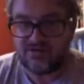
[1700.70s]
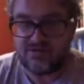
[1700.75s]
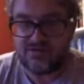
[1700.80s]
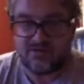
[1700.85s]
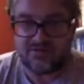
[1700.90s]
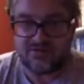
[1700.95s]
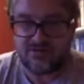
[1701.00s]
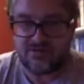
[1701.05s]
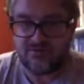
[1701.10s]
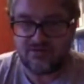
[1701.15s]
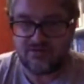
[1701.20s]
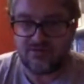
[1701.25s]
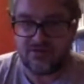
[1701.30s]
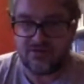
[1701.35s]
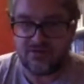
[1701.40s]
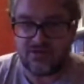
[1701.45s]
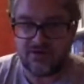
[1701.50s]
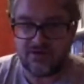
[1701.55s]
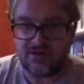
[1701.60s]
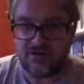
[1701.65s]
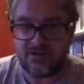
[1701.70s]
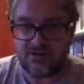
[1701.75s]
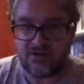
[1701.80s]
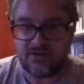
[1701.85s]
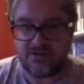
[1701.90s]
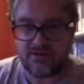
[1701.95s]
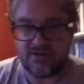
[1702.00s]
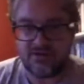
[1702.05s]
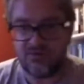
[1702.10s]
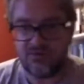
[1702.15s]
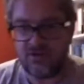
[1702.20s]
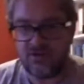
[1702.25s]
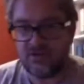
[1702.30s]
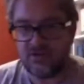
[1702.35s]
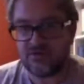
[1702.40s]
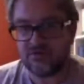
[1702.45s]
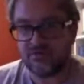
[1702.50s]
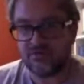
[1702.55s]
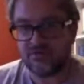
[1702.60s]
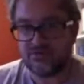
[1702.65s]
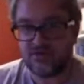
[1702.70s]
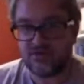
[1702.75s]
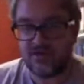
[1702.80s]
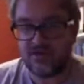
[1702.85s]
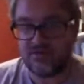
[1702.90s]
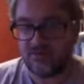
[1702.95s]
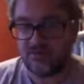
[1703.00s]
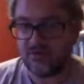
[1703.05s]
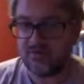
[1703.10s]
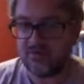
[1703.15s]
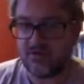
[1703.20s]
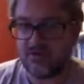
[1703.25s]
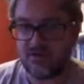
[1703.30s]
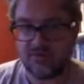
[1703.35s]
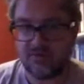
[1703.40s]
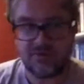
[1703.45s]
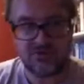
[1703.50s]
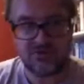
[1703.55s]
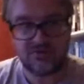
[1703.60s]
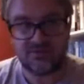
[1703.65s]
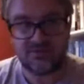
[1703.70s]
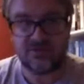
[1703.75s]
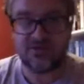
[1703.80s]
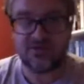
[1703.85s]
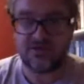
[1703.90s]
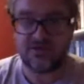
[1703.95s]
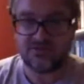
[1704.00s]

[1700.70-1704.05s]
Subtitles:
you've got Angela Merkel saying, "Well, no, we should be nice to